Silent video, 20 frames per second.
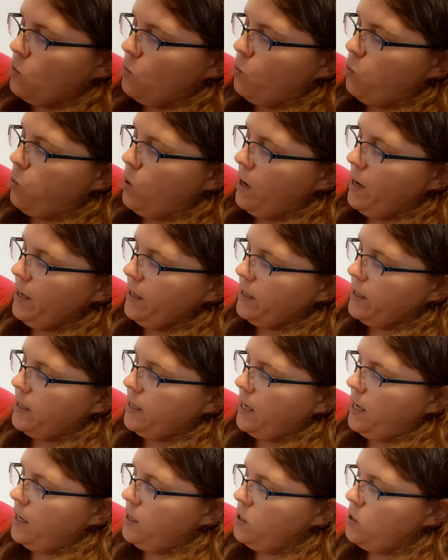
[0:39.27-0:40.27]
What
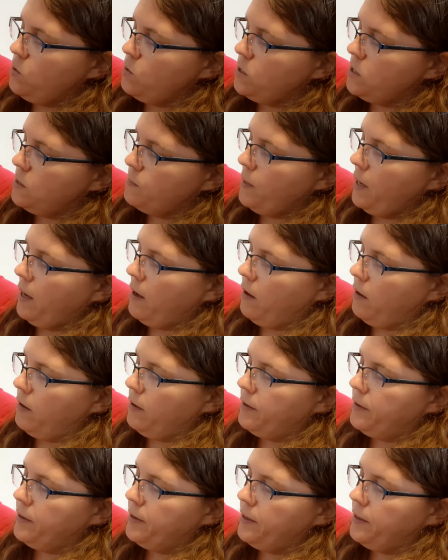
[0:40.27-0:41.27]
can you
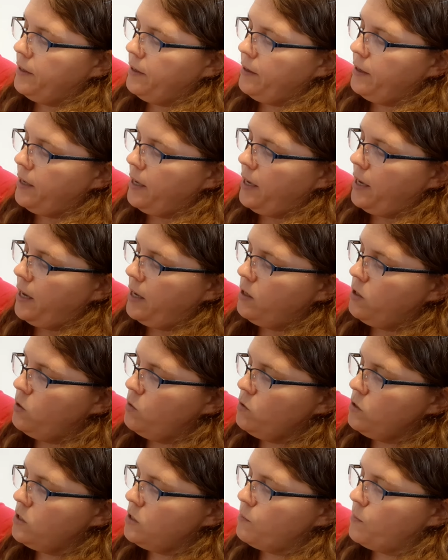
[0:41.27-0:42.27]
smell? Can
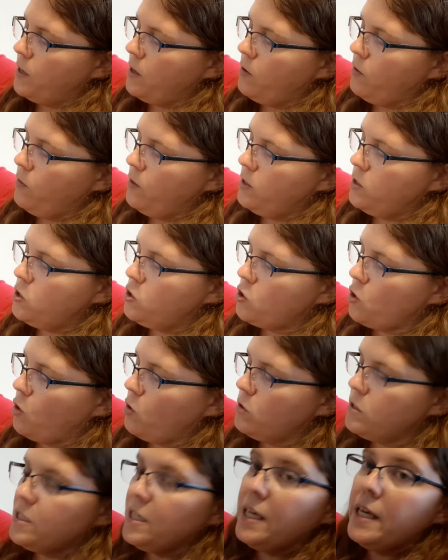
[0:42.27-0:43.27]
you smell the
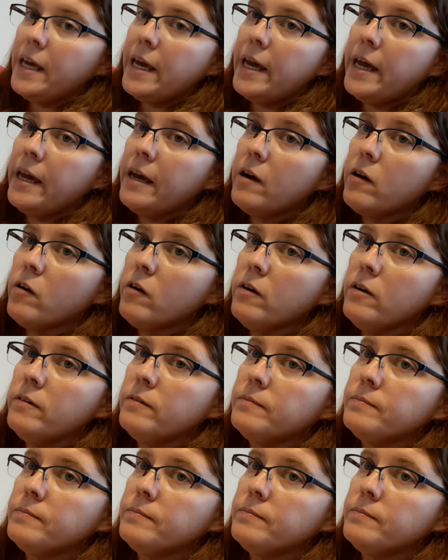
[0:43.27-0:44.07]
salty air?